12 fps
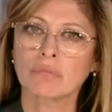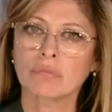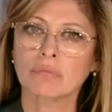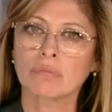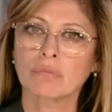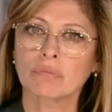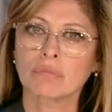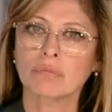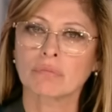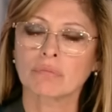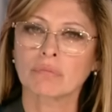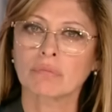
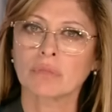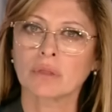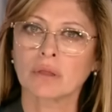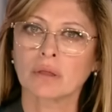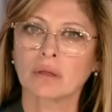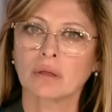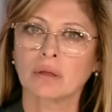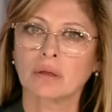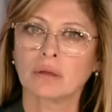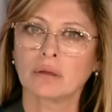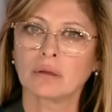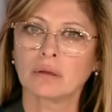
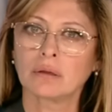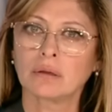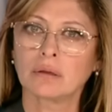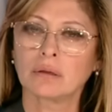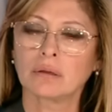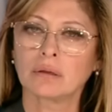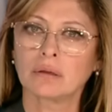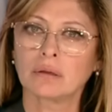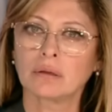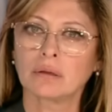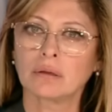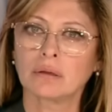
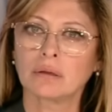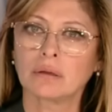The person shown says nothing.